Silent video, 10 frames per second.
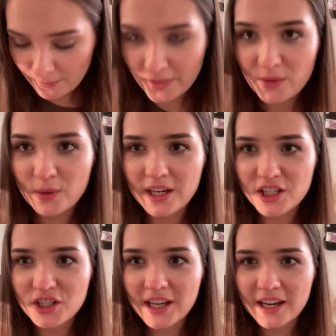By the way,
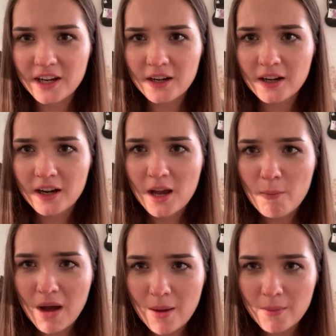is she here?
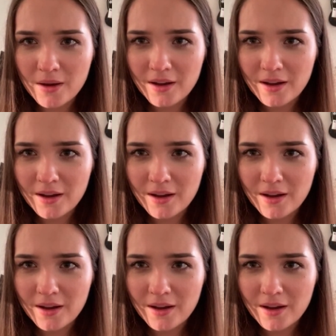Mom.